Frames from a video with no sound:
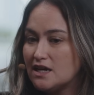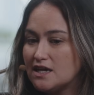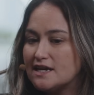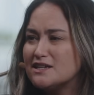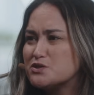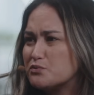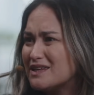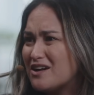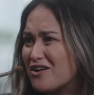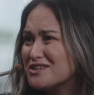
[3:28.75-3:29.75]
it is
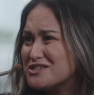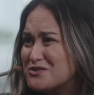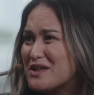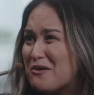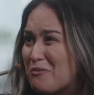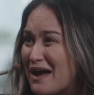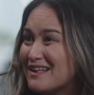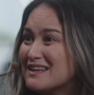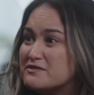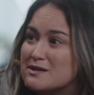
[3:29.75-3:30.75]
really hard to do that
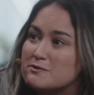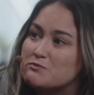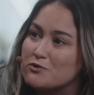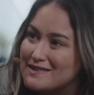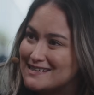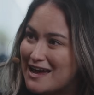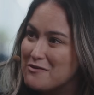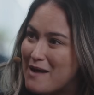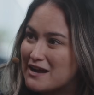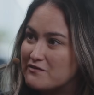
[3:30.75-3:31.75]
well if someone's breathing down
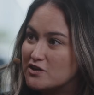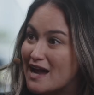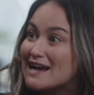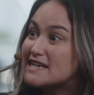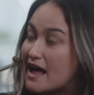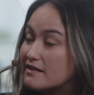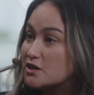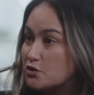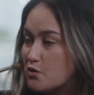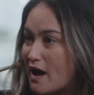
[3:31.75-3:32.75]
the back of your neck
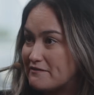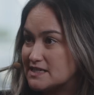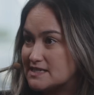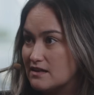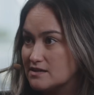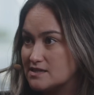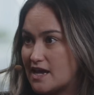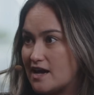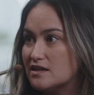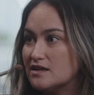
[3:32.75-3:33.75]
telling you have to sell and
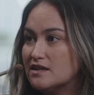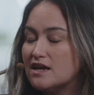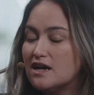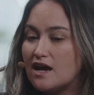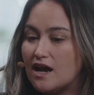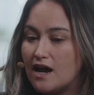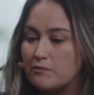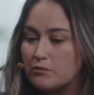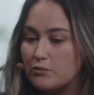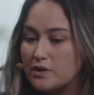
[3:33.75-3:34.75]
scale.
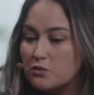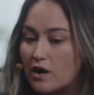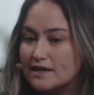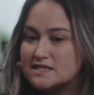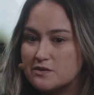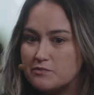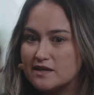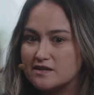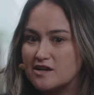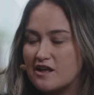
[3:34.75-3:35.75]
We wanted to
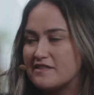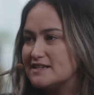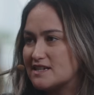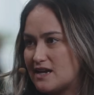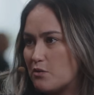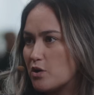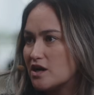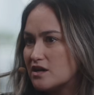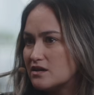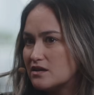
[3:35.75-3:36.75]
build an authentic
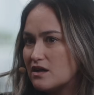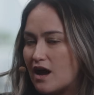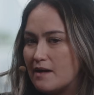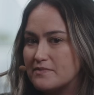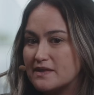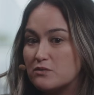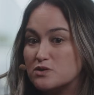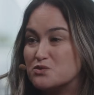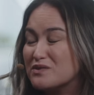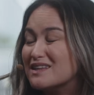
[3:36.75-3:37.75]
network that
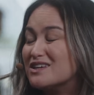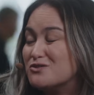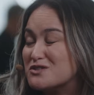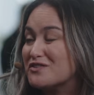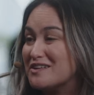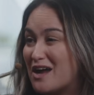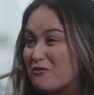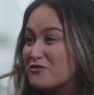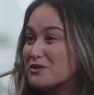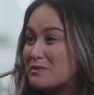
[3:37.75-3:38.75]
was really useful and
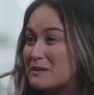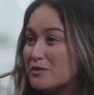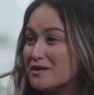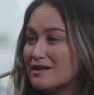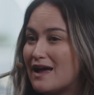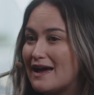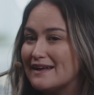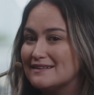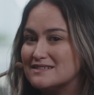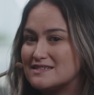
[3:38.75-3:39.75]
helpful to people,
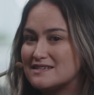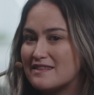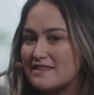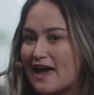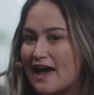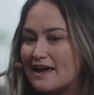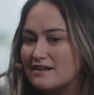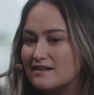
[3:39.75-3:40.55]
and that